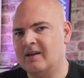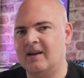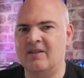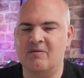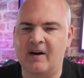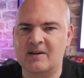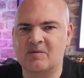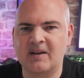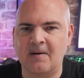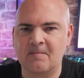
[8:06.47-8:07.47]
in the very next
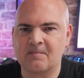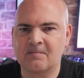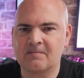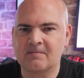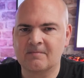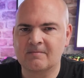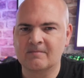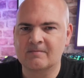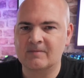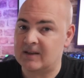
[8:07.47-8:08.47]
video.
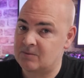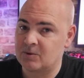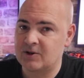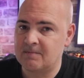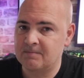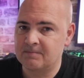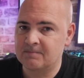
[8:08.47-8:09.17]
Thanks for watching.